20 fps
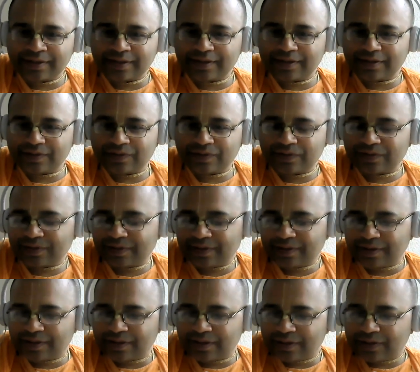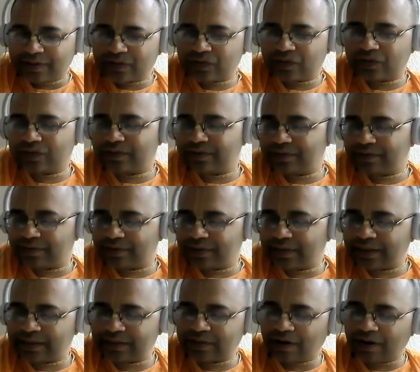you know so
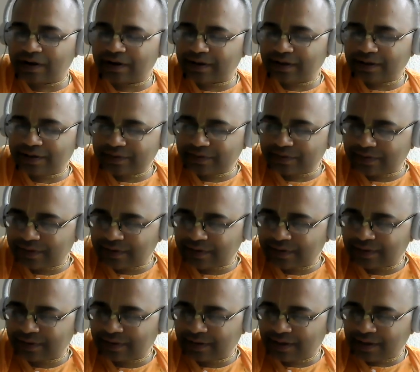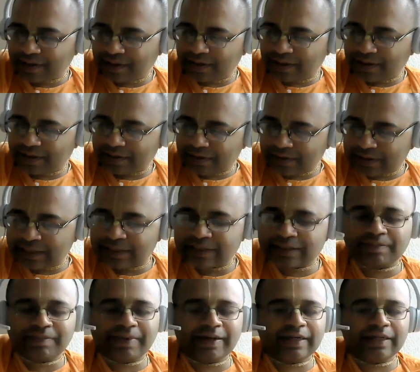it's all you know a
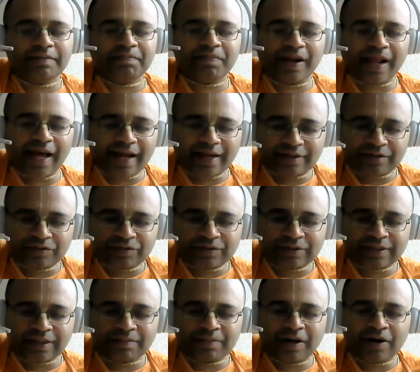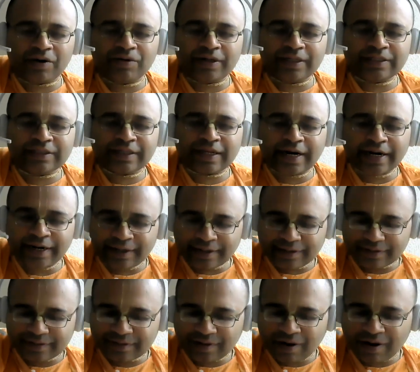systematic plan to somehow
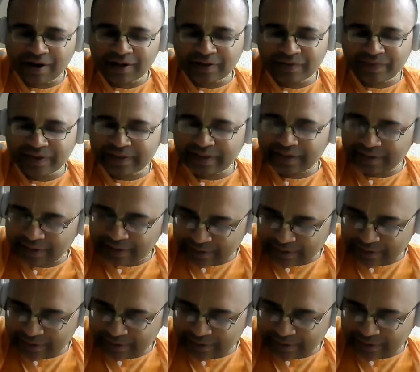discredit all the Vedic